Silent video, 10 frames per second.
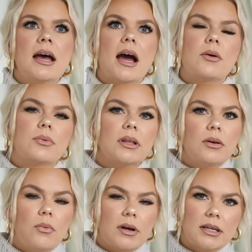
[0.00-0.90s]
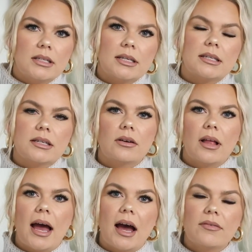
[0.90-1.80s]
I really wanted to still
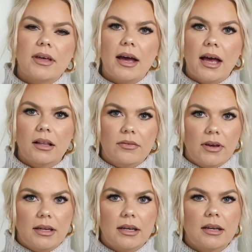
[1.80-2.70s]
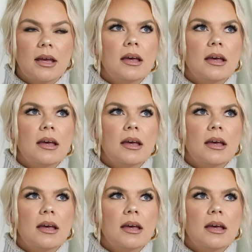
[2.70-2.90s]
have that elevated